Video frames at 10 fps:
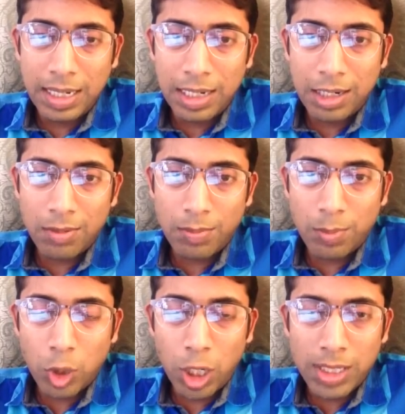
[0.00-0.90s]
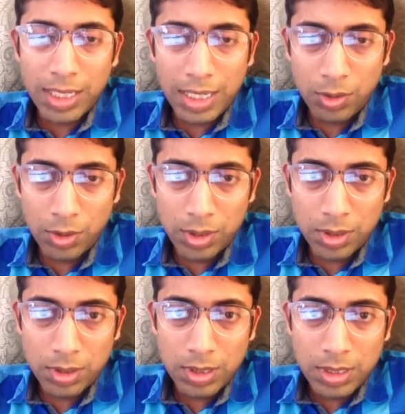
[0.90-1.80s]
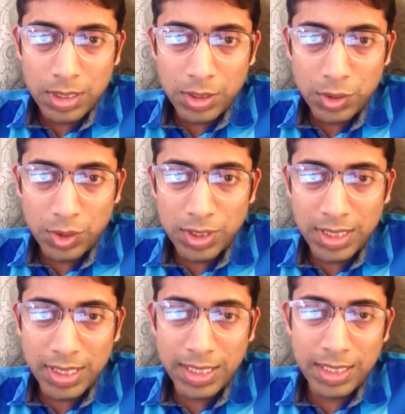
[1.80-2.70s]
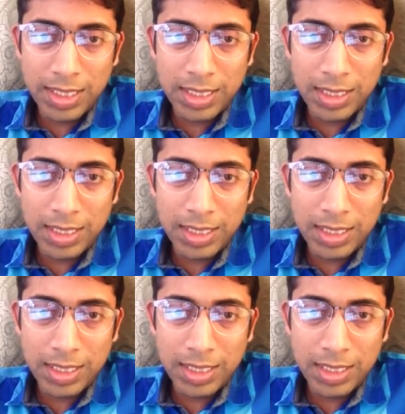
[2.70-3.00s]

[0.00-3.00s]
are brought out usually